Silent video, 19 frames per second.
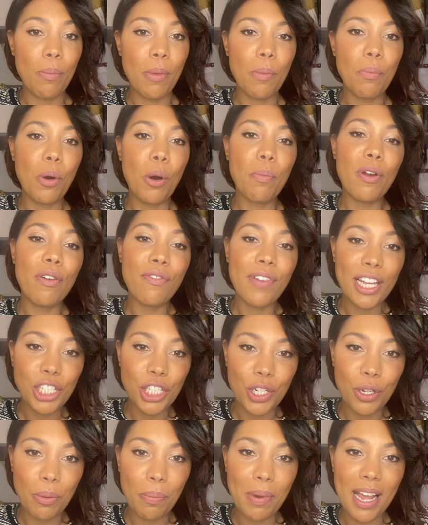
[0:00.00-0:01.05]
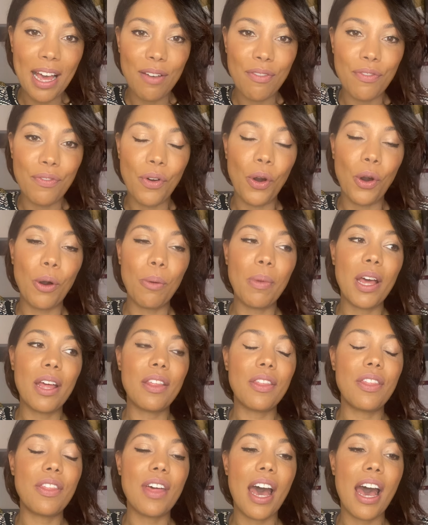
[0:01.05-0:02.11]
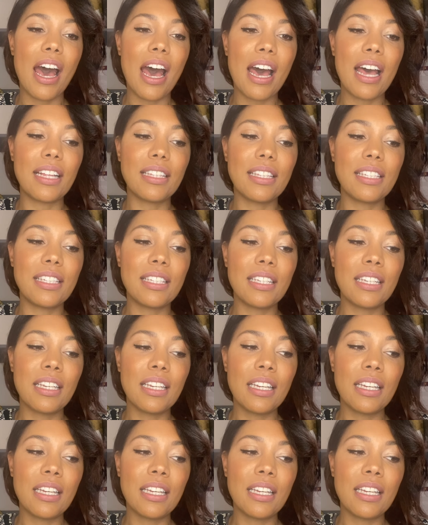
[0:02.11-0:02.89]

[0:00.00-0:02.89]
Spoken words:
a more professional platform that